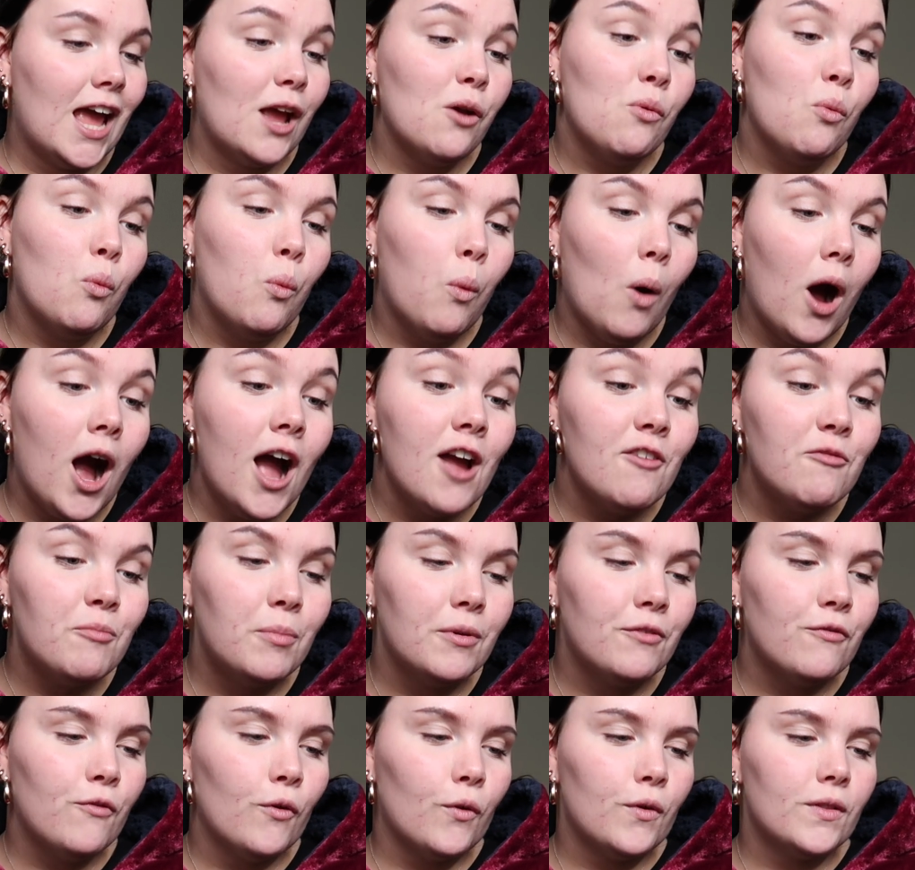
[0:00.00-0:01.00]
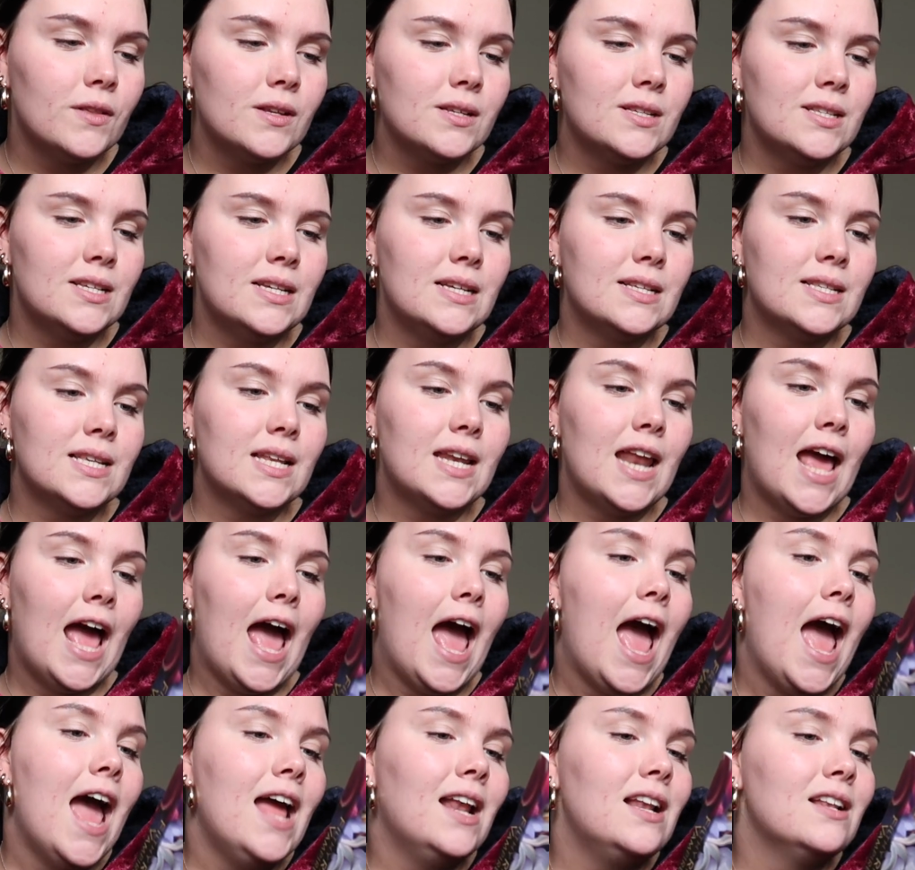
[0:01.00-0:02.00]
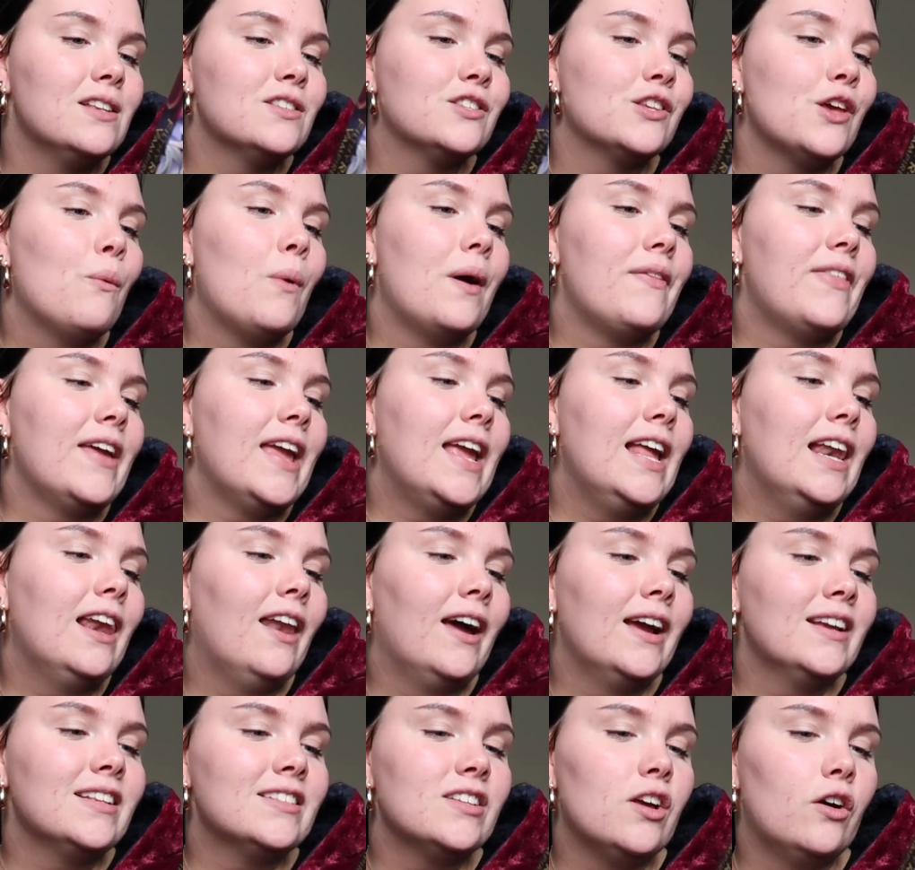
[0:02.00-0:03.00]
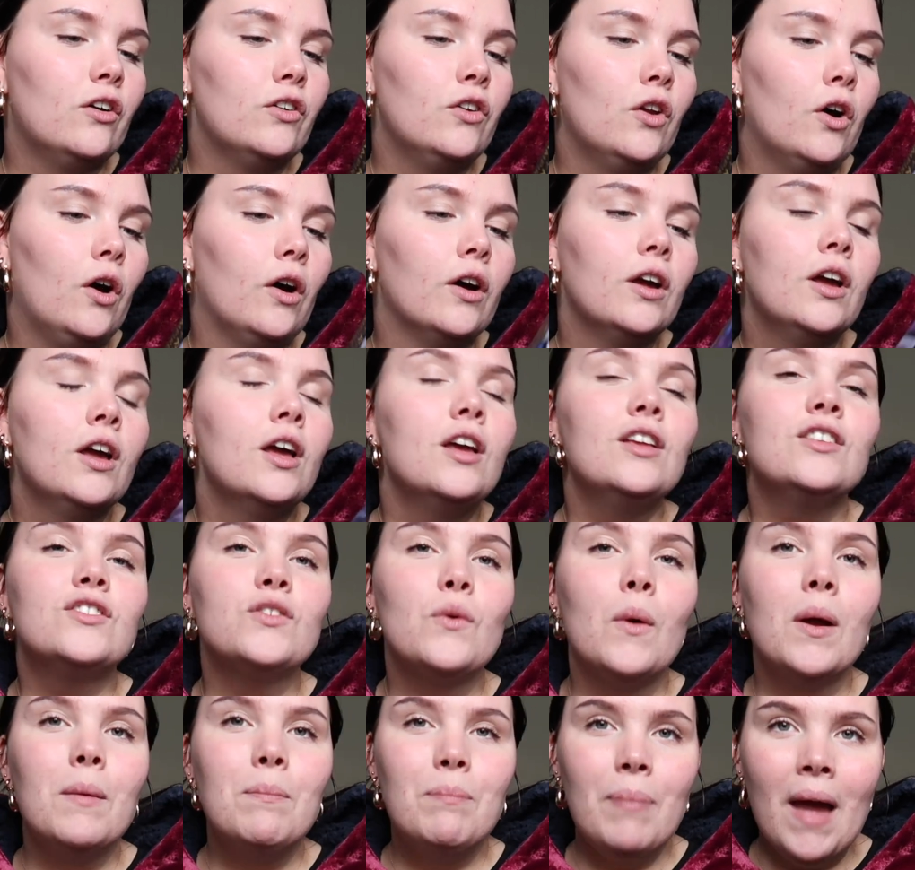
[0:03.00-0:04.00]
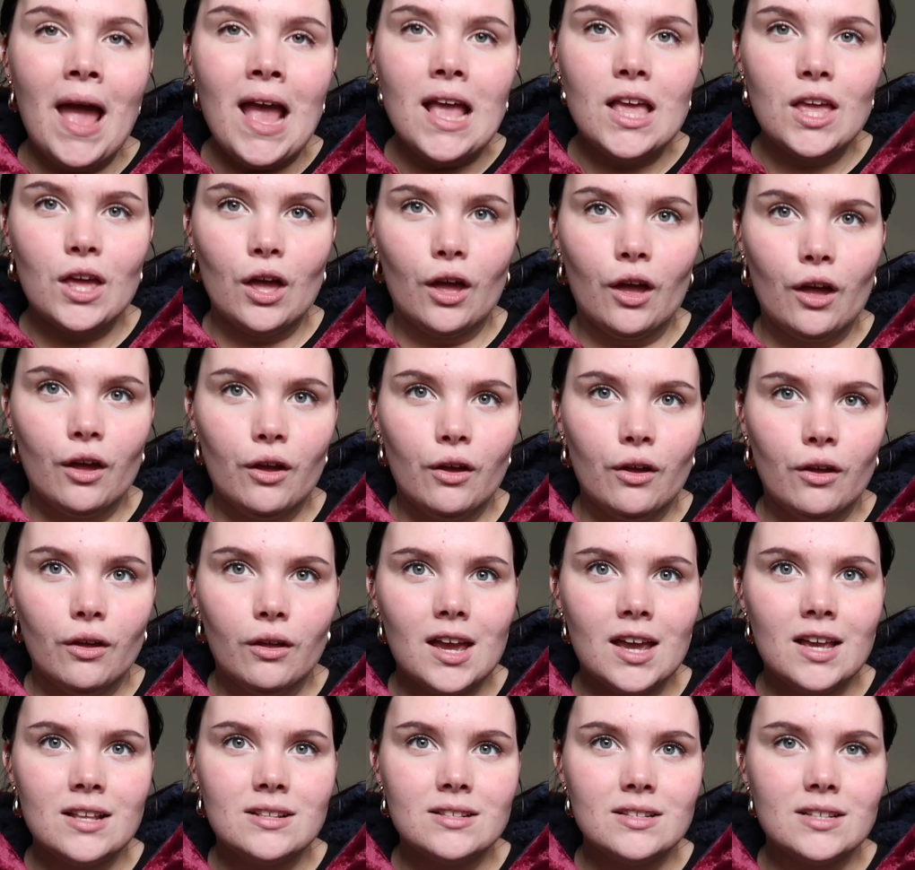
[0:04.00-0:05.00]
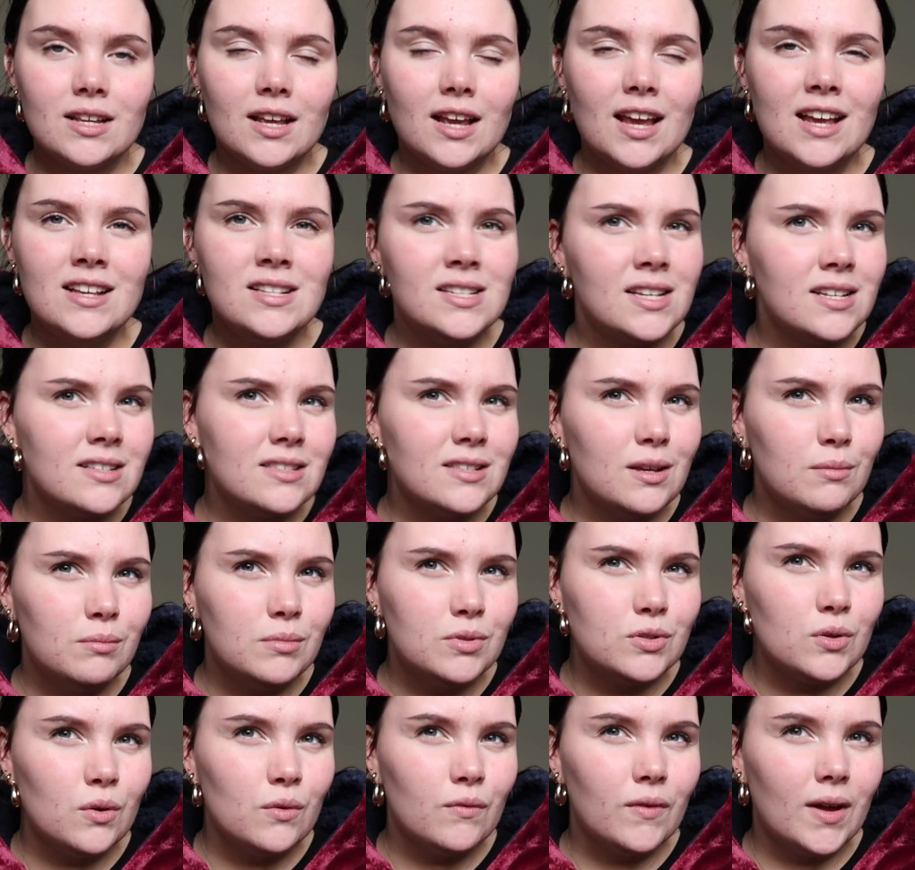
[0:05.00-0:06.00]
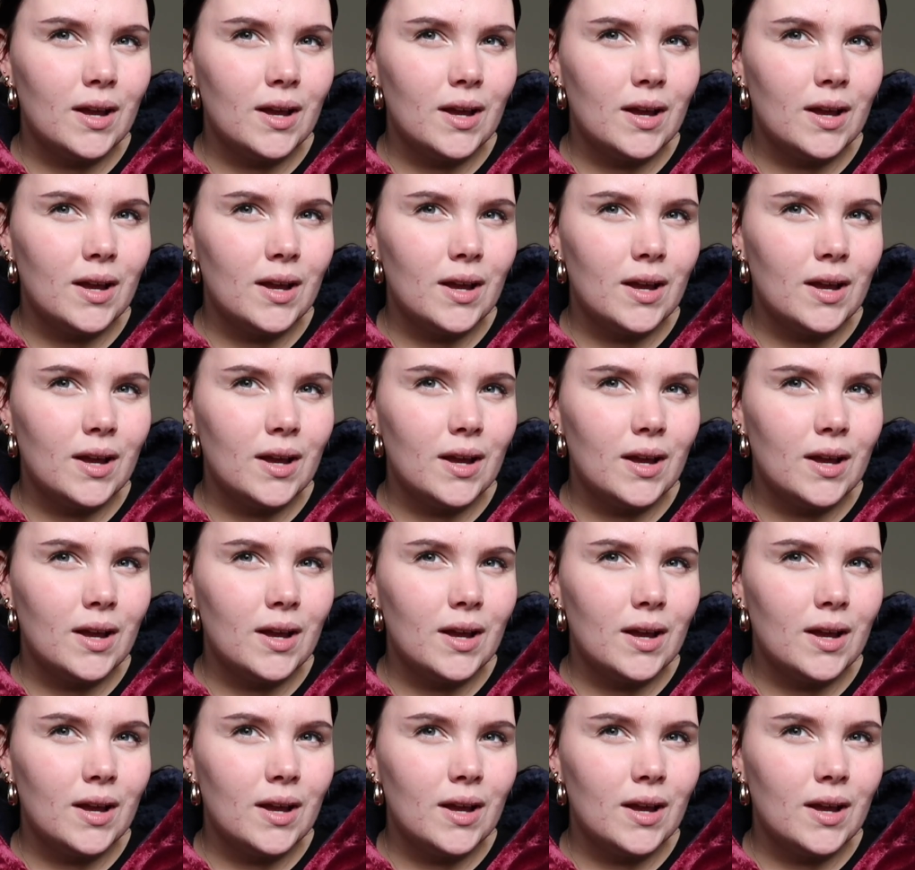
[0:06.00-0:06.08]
a wife before the season ends, whether he likes it or not. So I bet you is it some sort